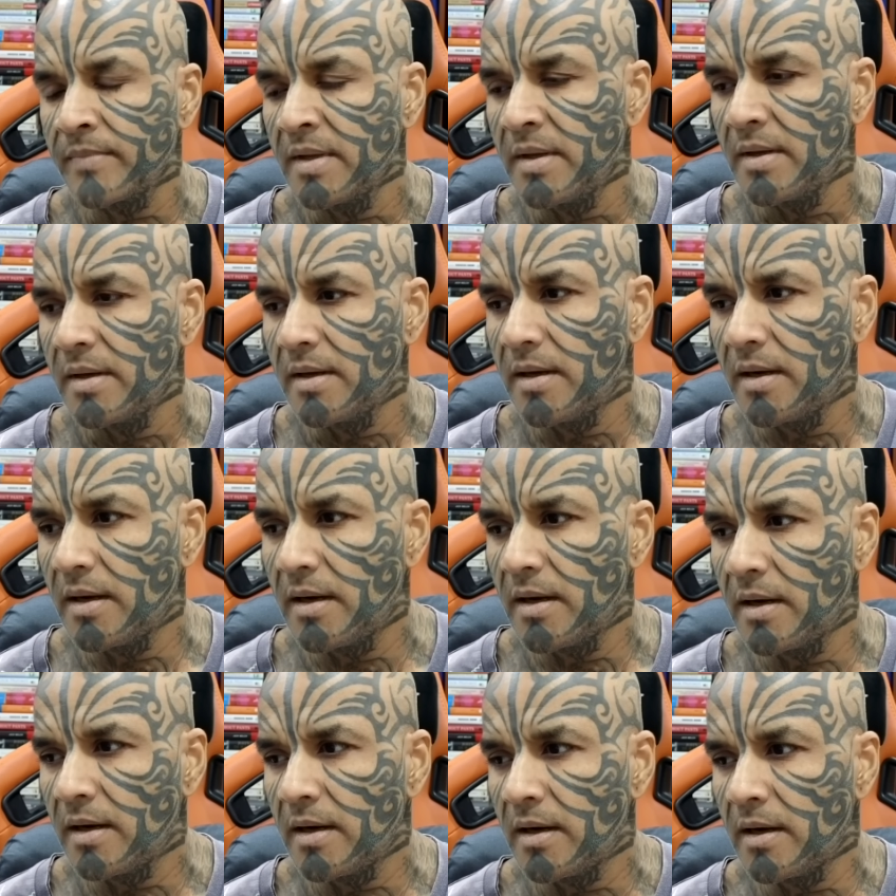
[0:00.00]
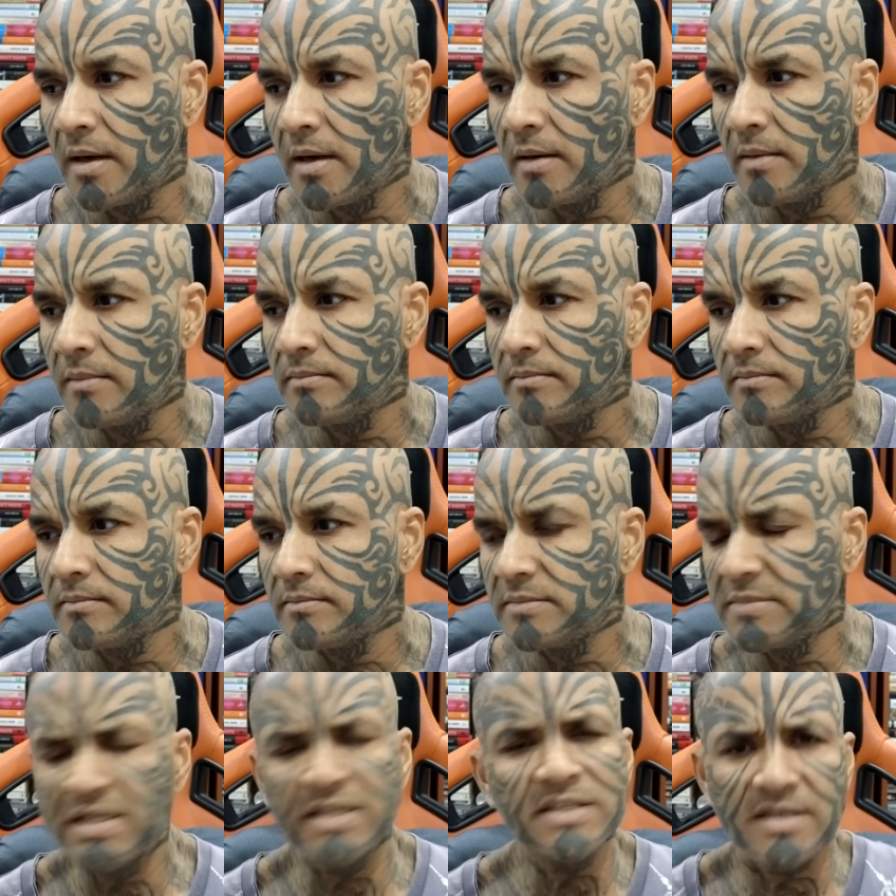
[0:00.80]
Um...
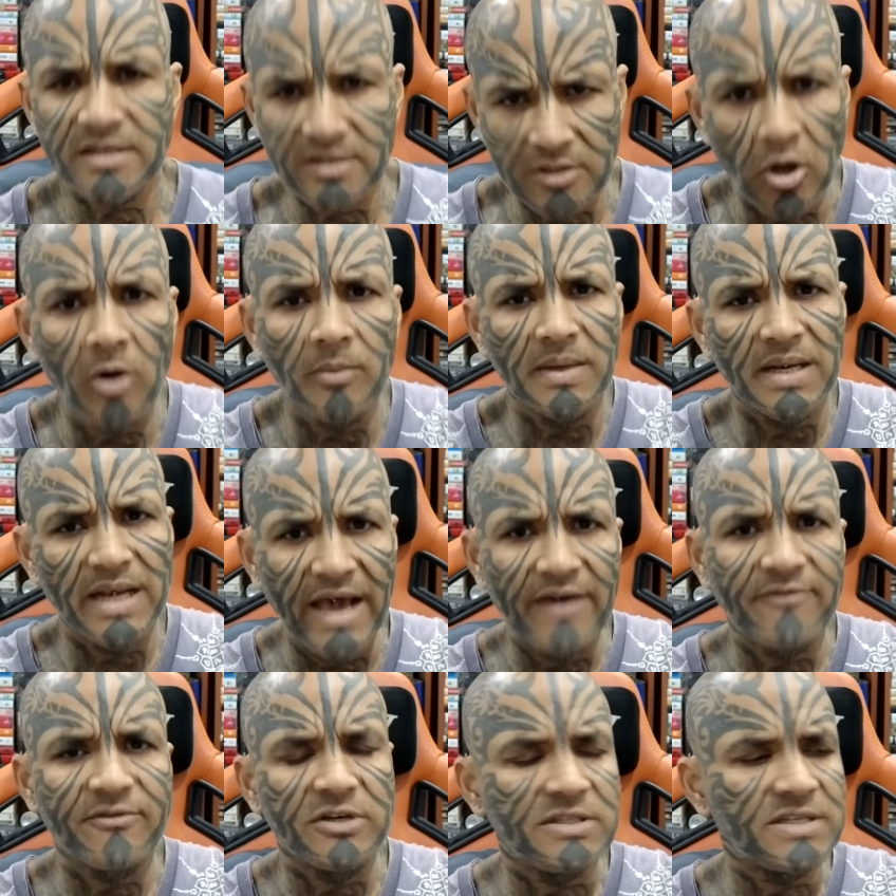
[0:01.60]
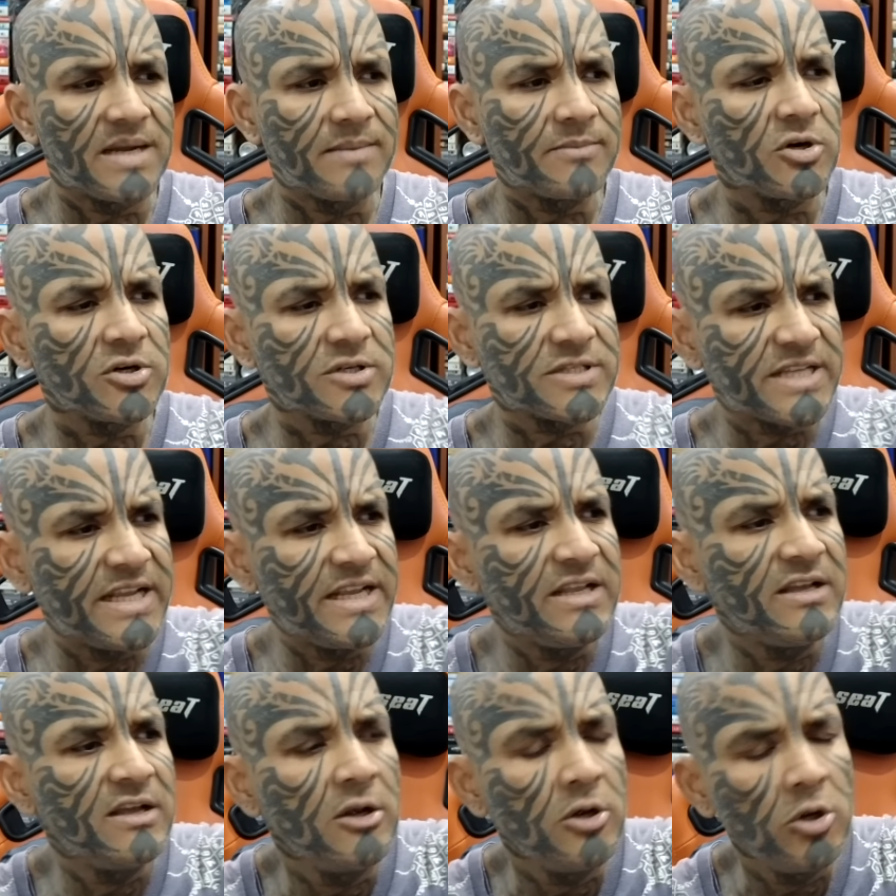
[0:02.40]
Just a normal average. I'm not
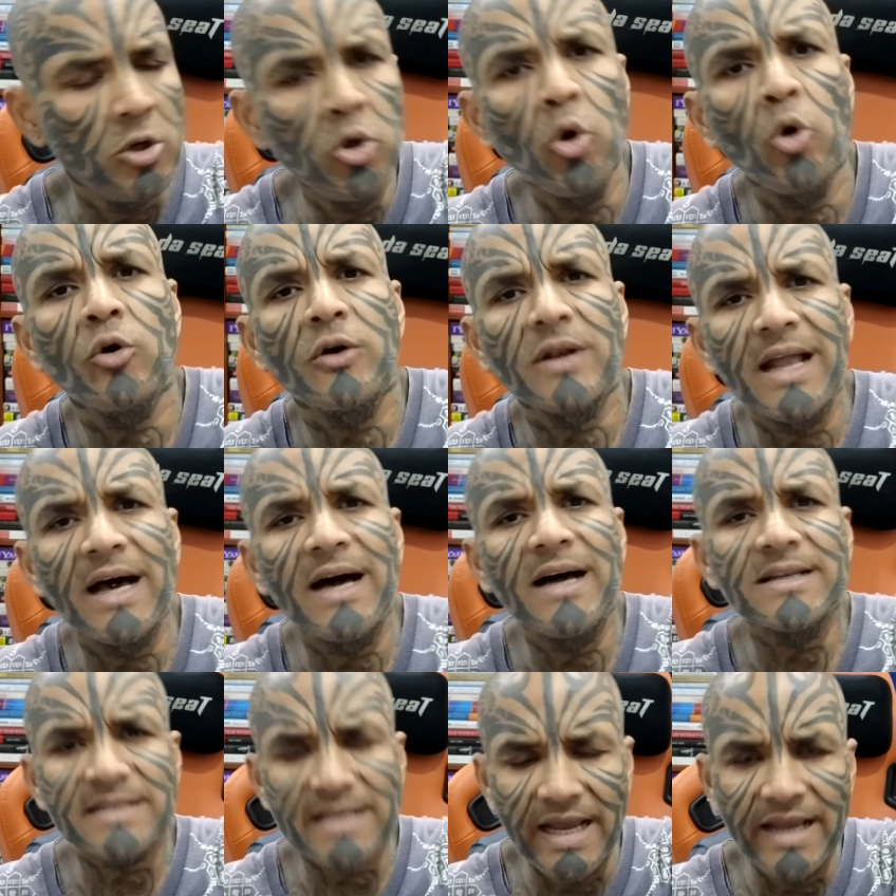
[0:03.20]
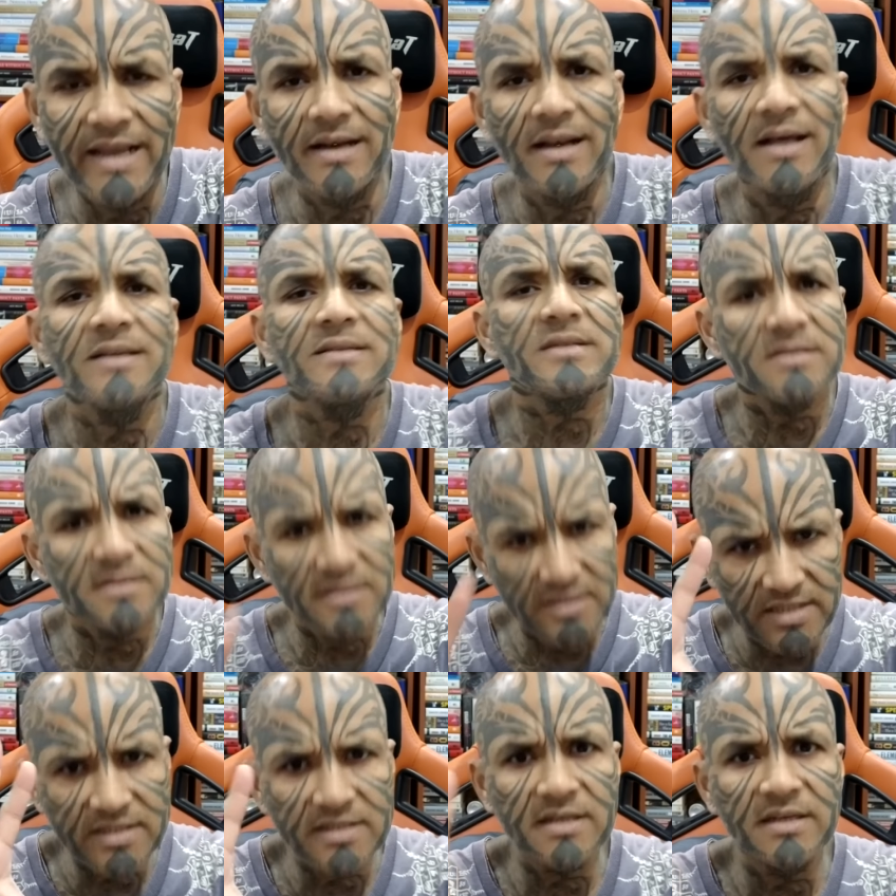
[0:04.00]
saying low class, high class,
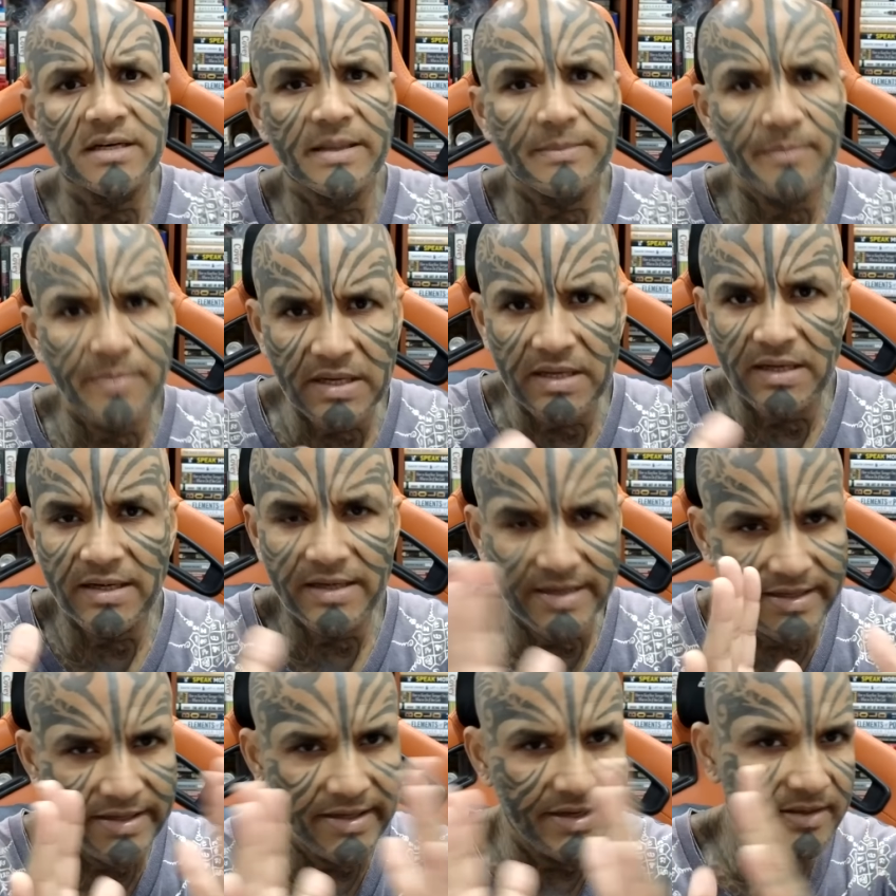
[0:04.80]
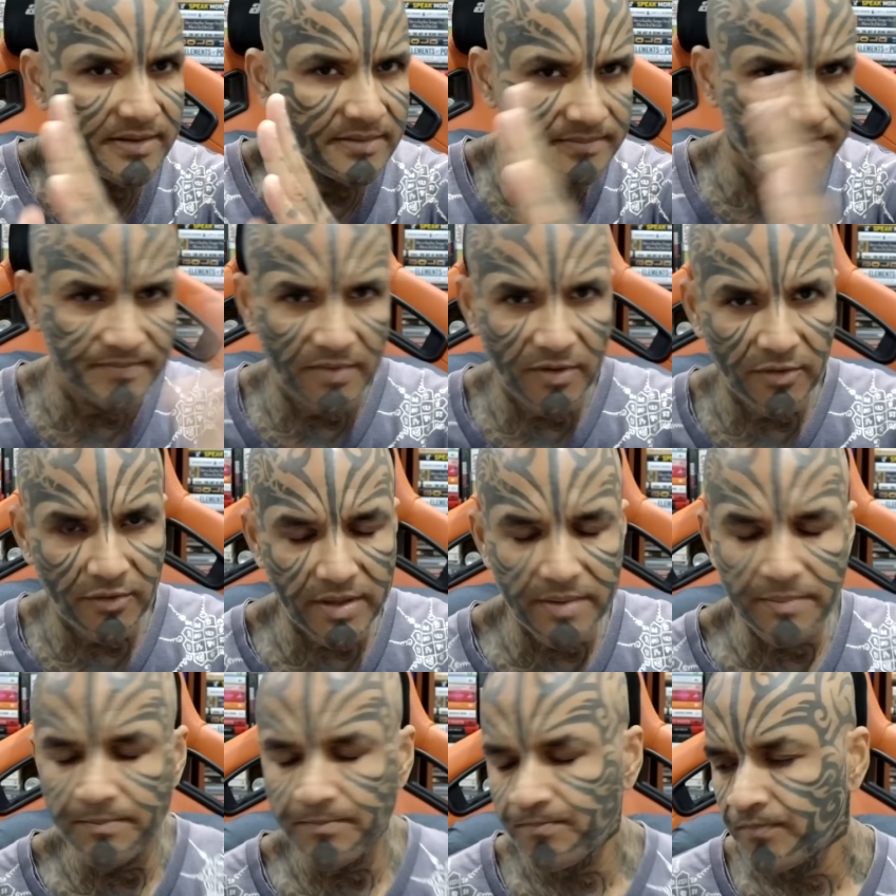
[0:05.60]
just the typical Indian,
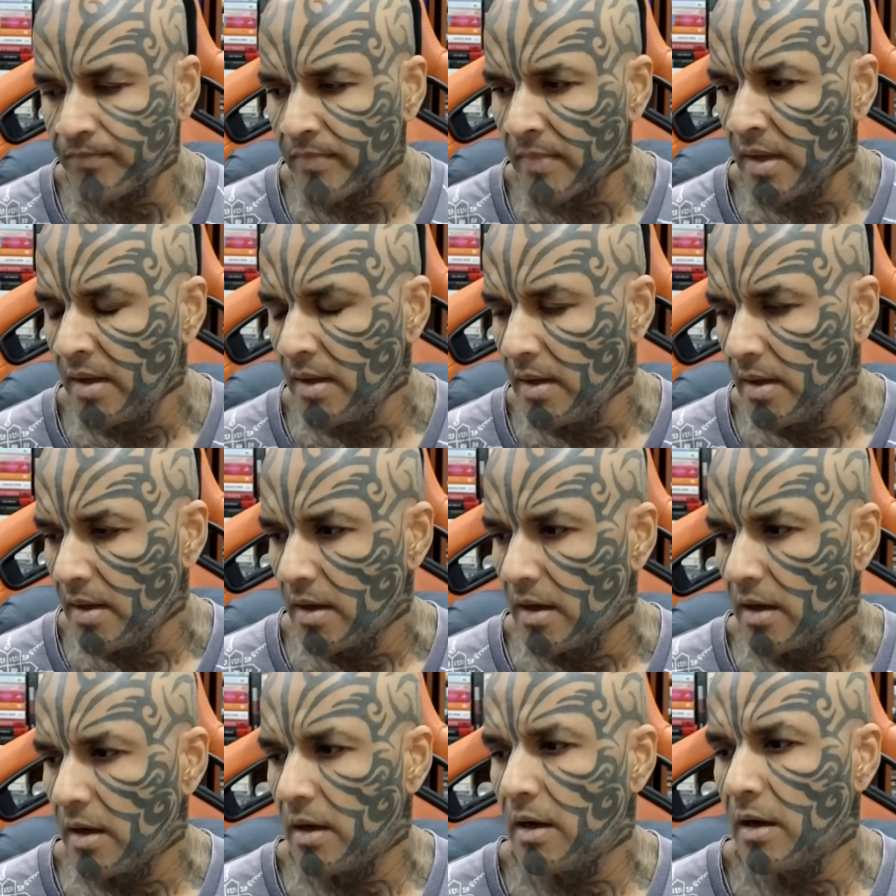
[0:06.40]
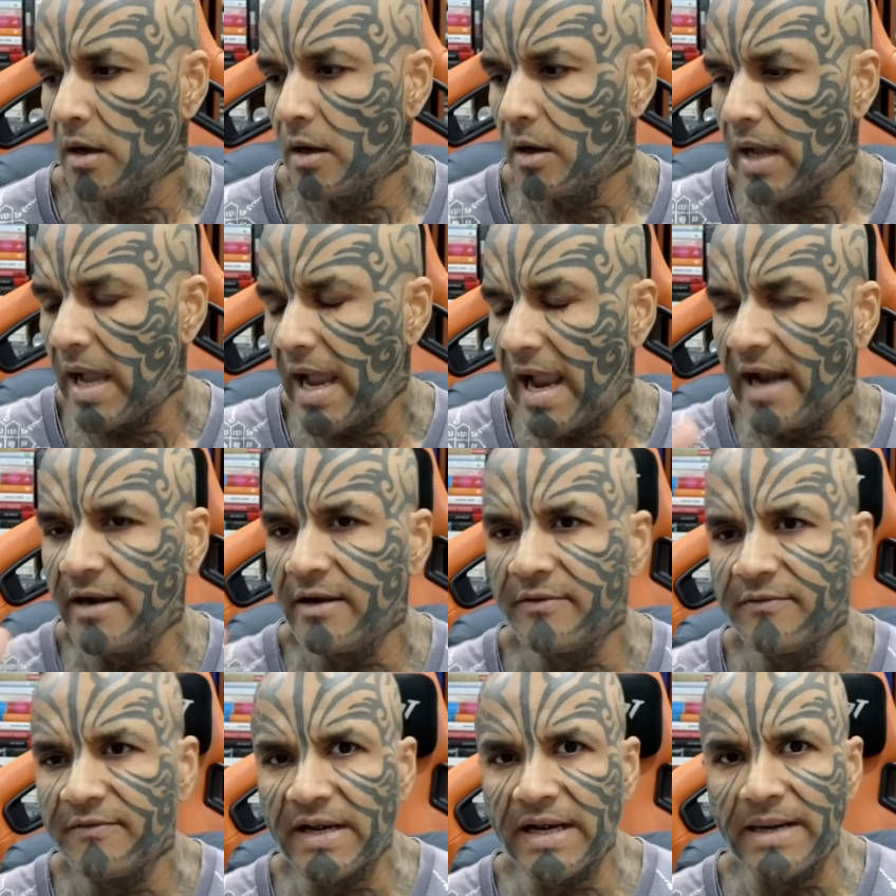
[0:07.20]
okay? Uh,
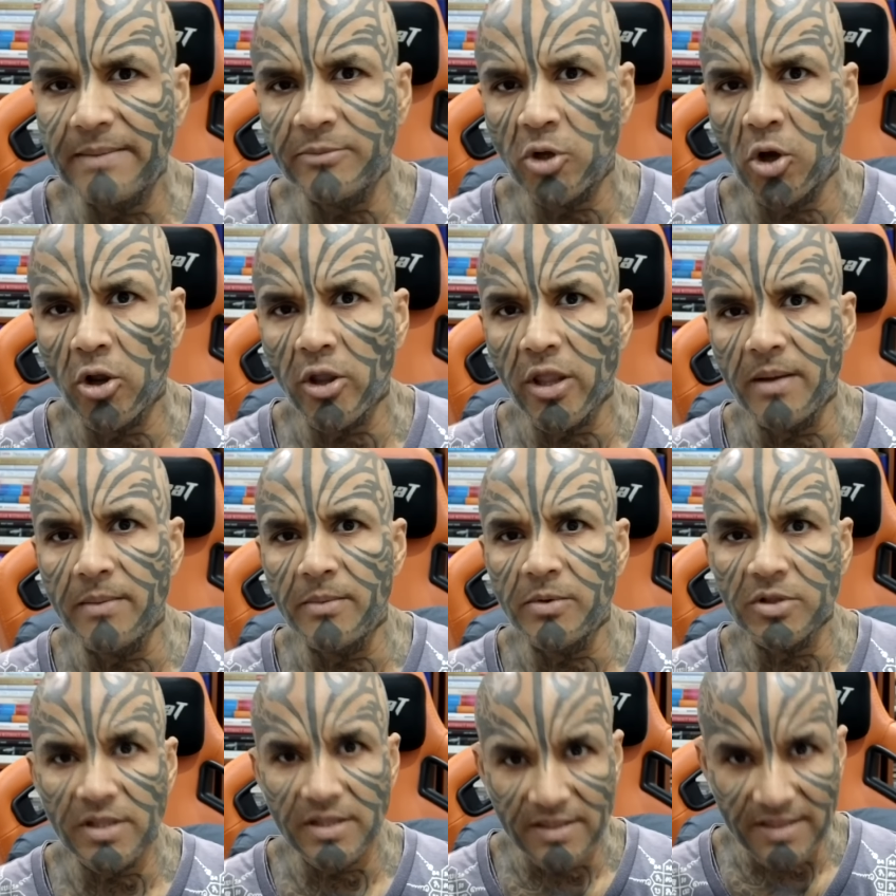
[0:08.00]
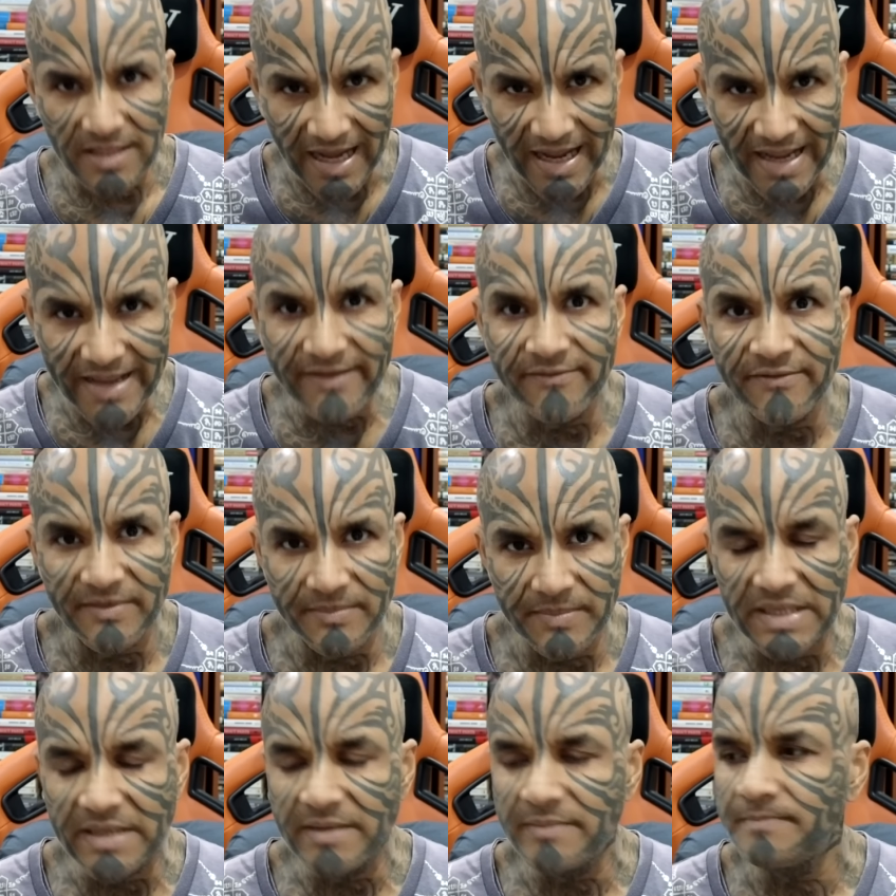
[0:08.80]
and when I'm talking about the Thai
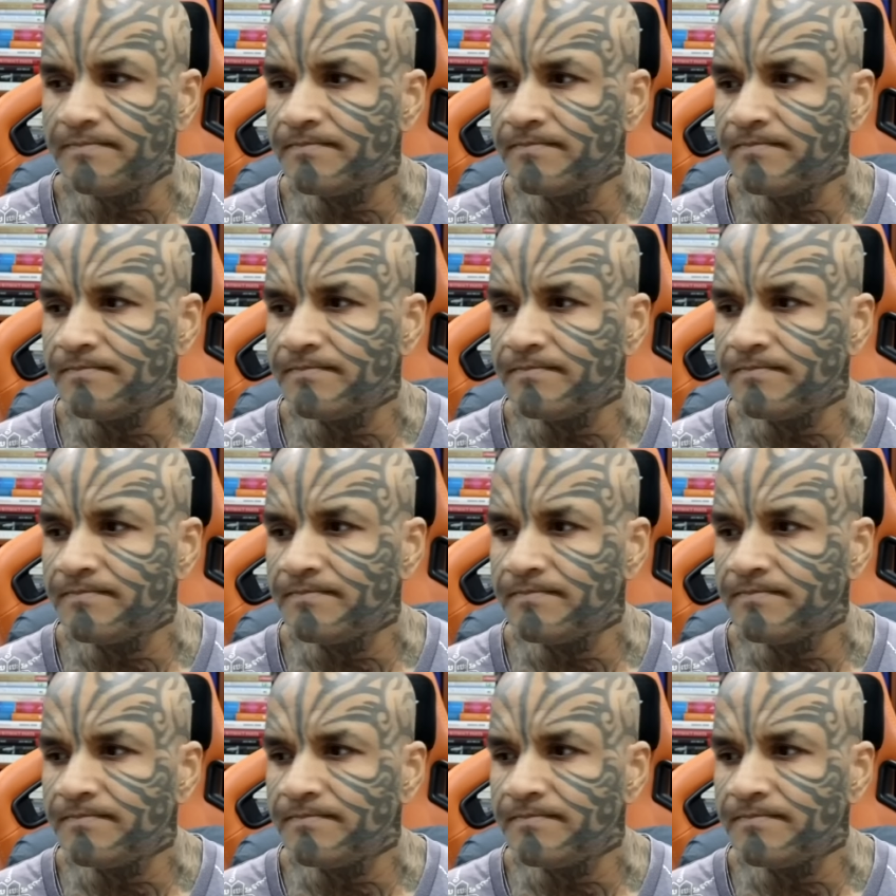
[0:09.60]
women,